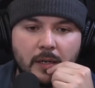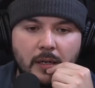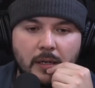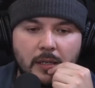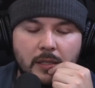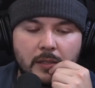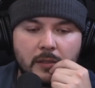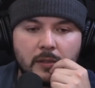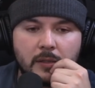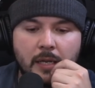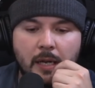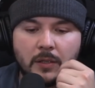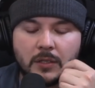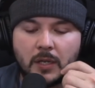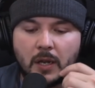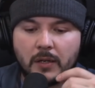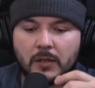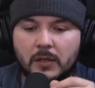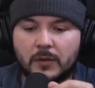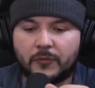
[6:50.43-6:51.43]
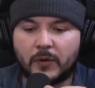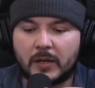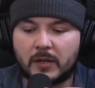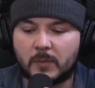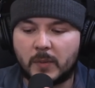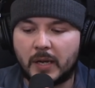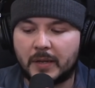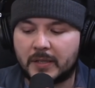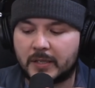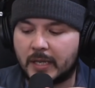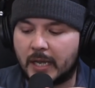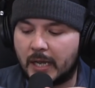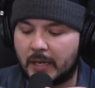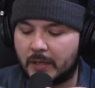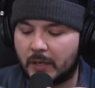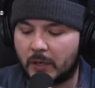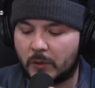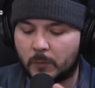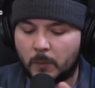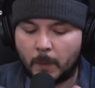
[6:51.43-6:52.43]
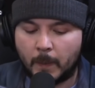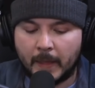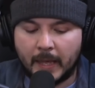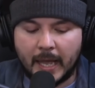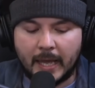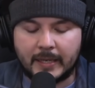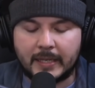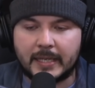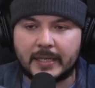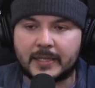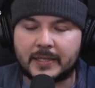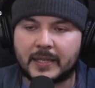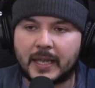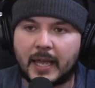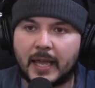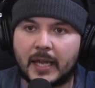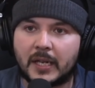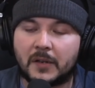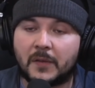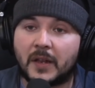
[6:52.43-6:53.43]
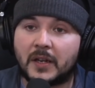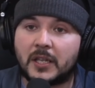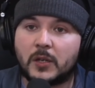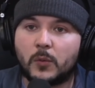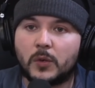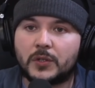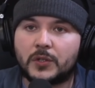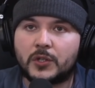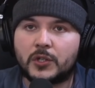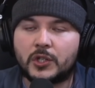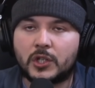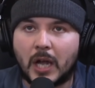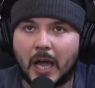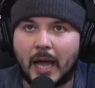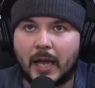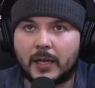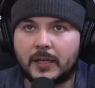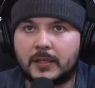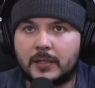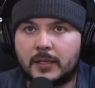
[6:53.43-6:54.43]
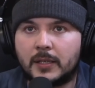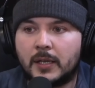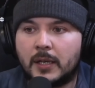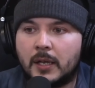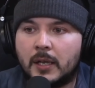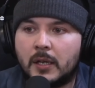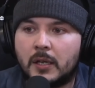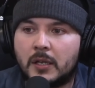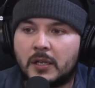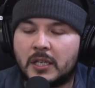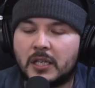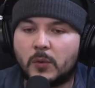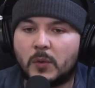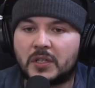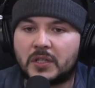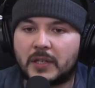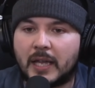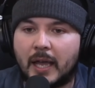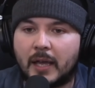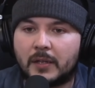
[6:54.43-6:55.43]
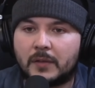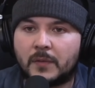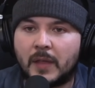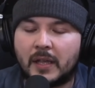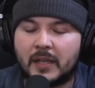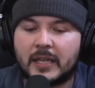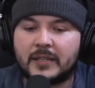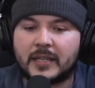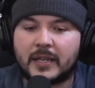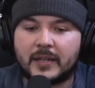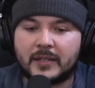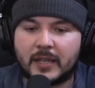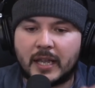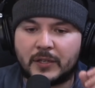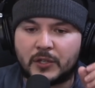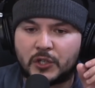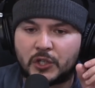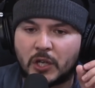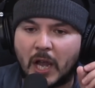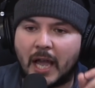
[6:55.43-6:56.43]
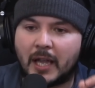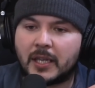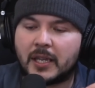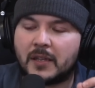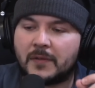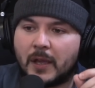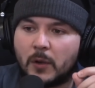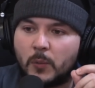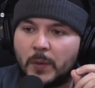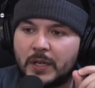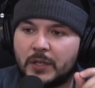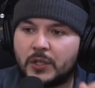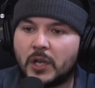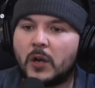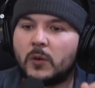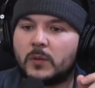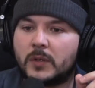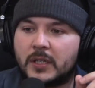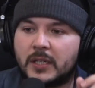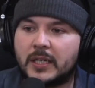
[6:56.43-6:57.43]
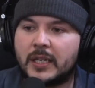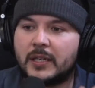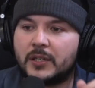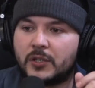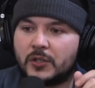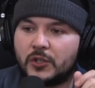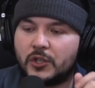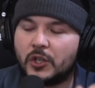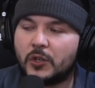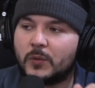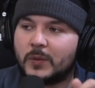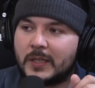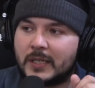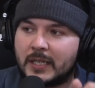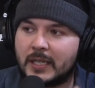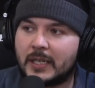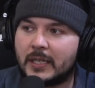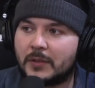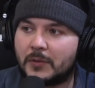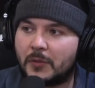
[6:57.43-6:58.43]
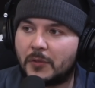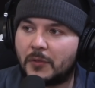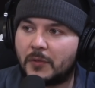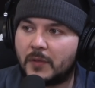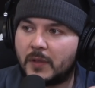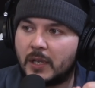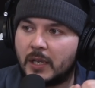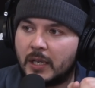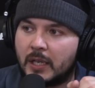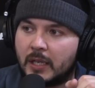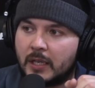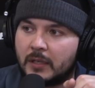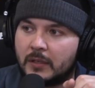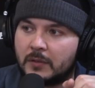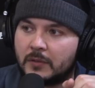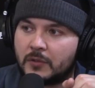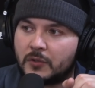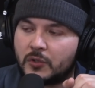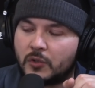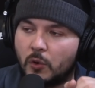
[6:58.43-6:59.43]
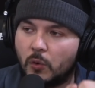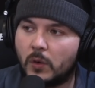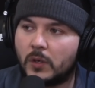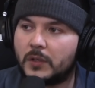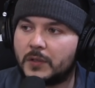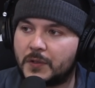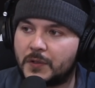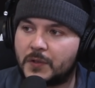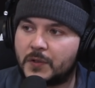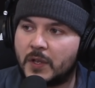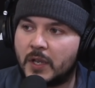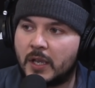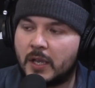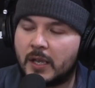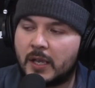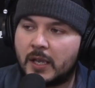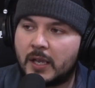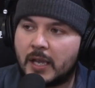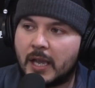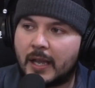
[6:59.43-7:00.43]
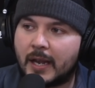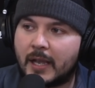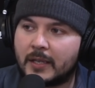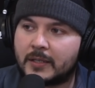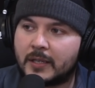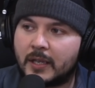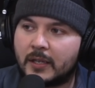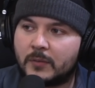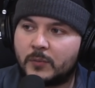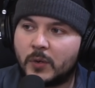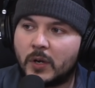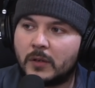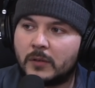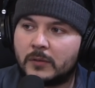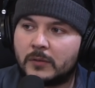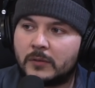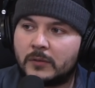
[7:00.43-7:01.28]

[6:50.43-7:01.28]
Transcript: I was talking to a friend of mine, this guy I know, and he said that he was shocked. He said, it's shocking that we don't teach Juneteenth in schools. And I said, bro,